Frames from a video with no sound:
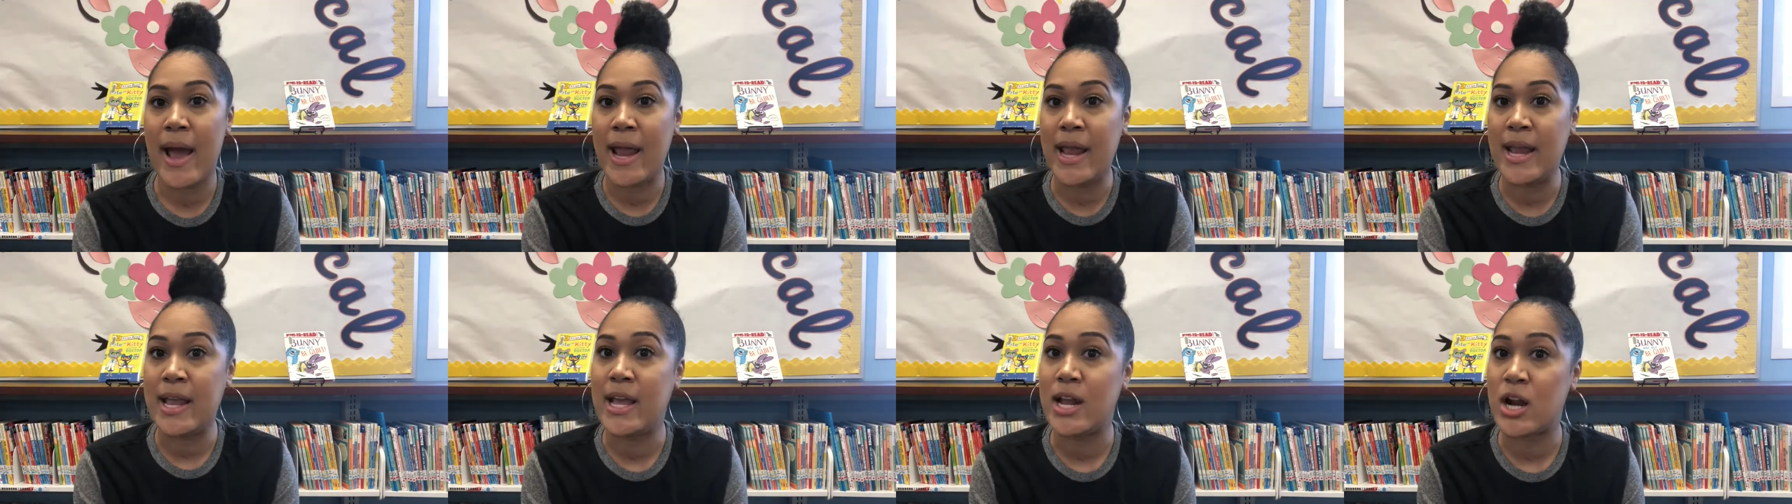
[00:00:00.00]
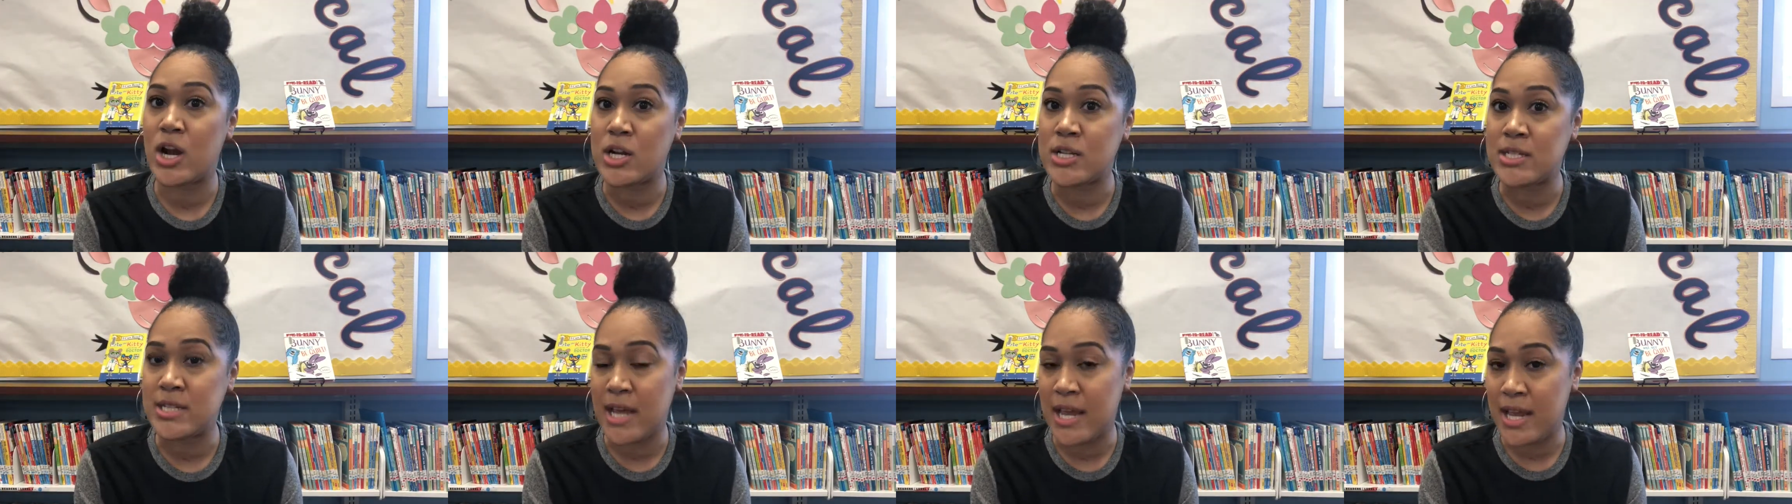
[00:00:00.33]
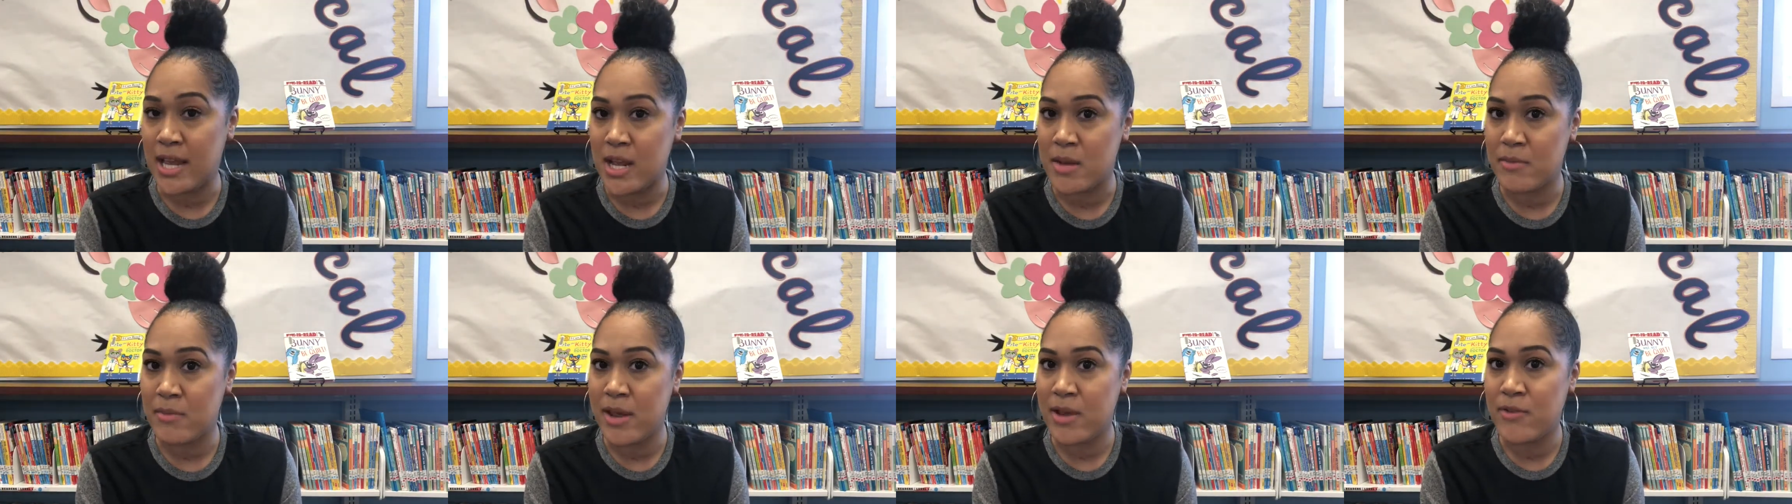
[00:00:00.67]
and get our take
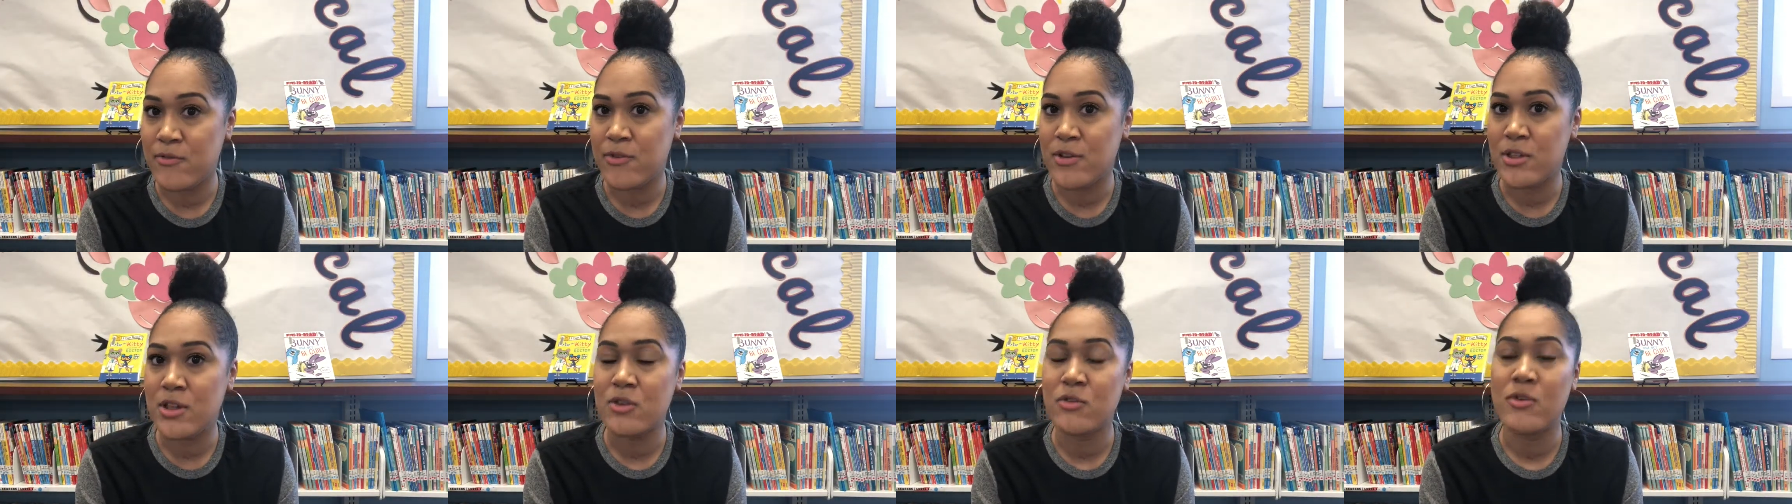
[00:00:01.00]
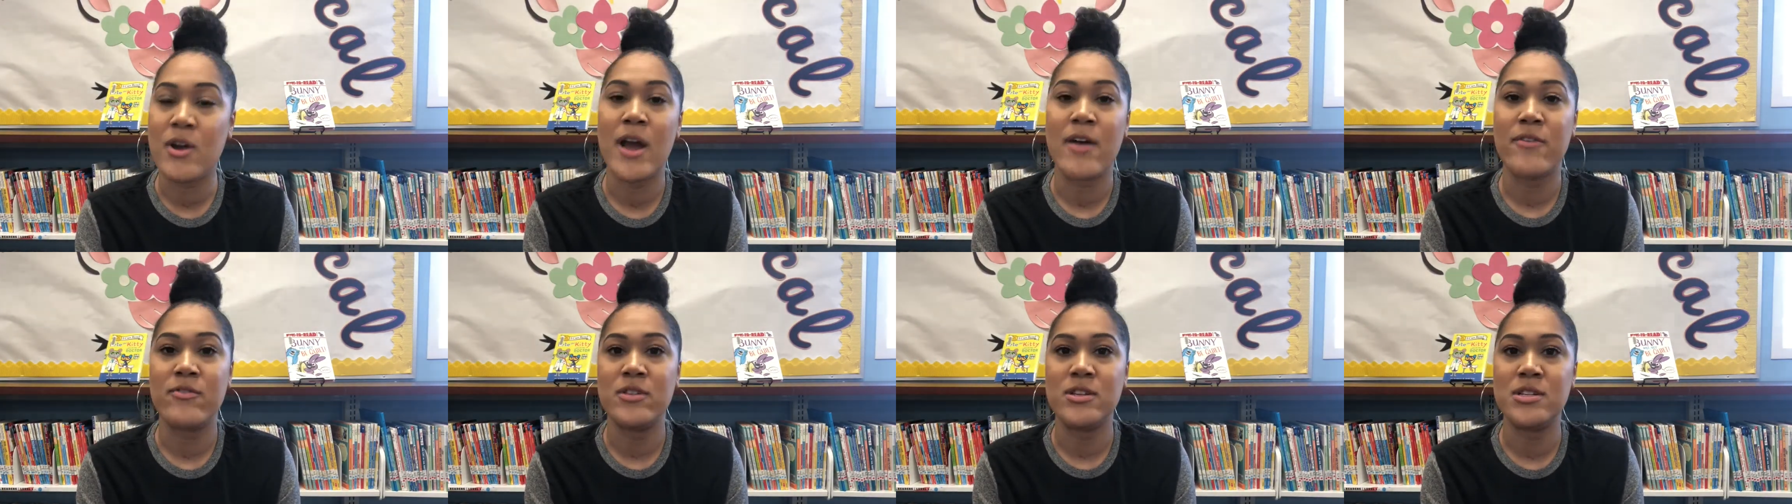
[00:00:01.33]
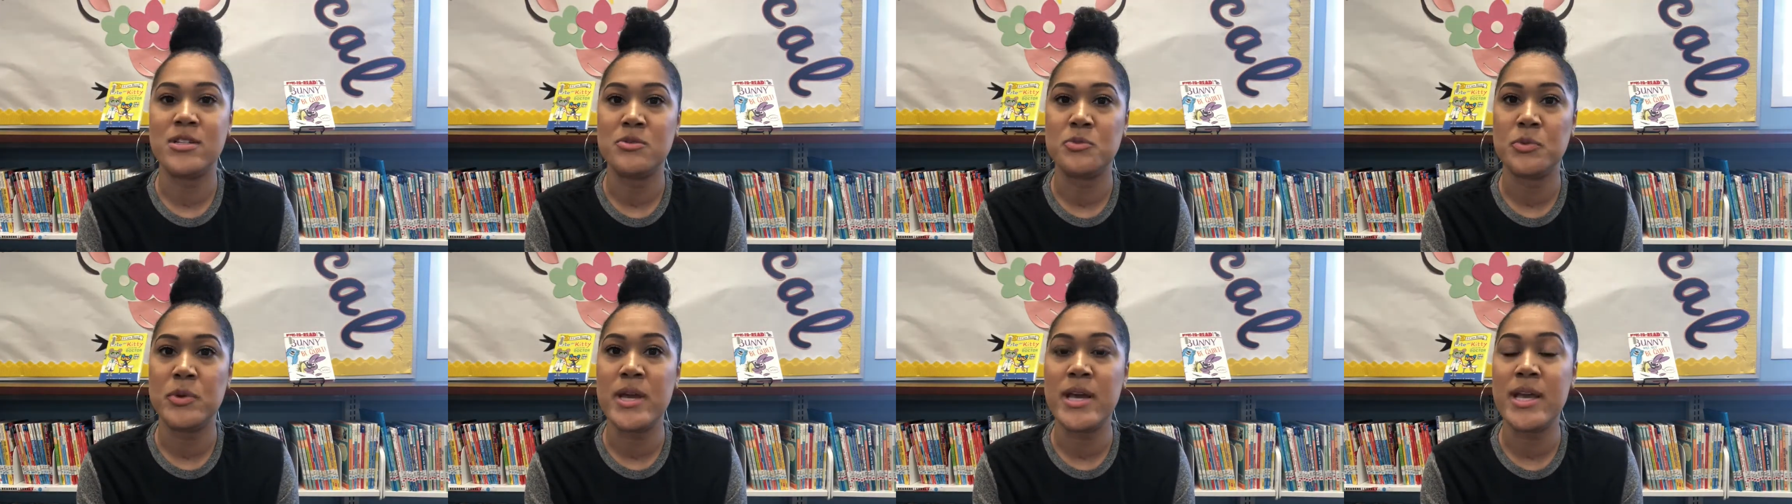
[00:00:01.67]
and make for the craft
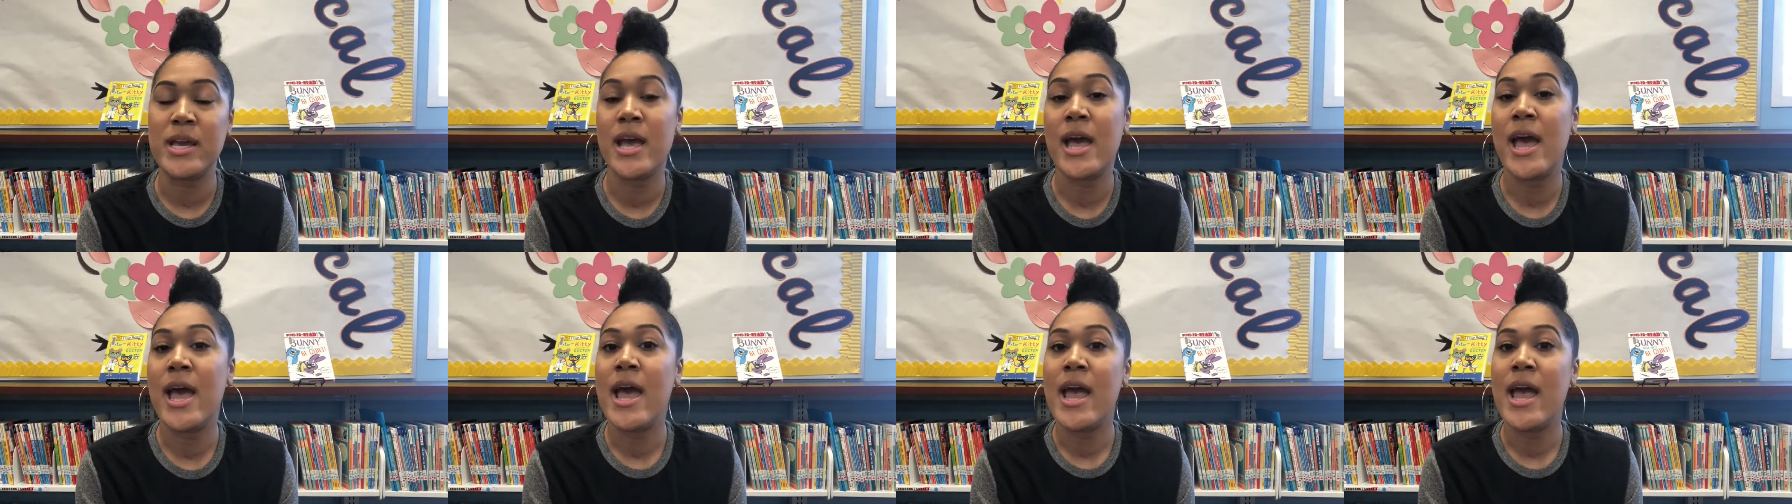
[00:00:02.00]
this week.